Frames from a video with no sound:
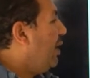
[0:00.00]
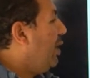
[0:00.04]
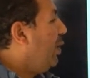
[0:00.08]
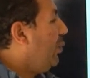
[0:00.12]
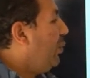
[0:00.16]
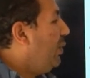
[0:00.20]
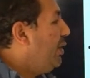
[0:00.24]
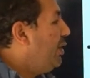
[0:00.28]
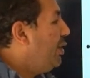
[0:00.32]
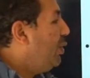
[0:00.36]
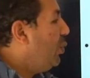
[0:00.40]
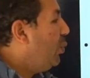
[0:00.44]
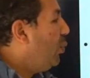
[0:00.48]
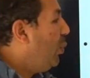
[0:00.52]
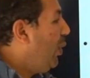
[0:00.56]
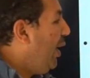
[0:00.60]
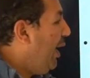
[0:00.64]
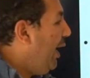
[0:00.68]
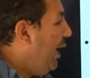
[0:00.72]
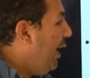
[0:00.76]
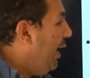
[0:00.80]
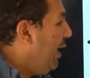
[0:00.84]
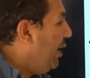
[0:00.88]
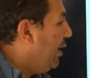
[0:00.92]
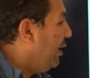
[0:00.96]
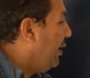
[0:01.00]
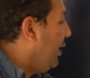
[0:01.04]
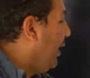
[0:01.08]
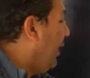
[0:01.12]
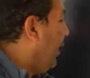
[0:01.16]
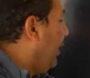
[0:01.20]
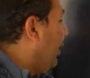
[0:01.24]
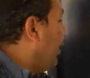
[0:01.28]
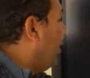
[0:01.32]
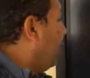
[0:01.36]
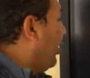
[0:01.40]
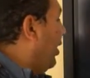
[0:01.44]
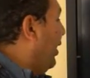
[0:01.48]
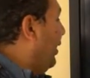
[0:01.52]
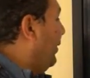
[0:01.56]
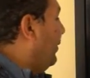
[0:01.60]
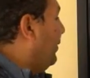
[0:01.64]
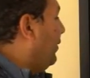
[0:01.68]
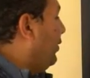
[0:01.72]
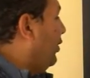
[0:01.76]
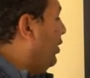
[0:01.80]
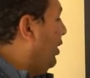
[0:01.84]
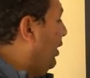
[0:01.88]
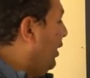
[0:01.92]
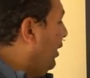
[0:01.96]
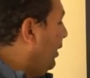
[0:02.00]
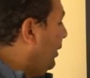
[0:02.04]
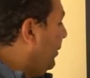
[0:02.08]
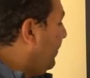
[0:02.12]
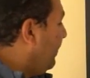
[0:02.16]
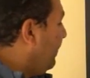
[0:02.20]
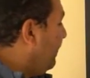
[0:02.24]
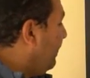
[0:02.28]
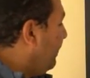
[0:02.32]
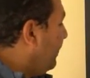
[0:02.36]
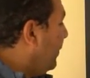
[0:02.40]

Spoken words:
when you were in grade 3?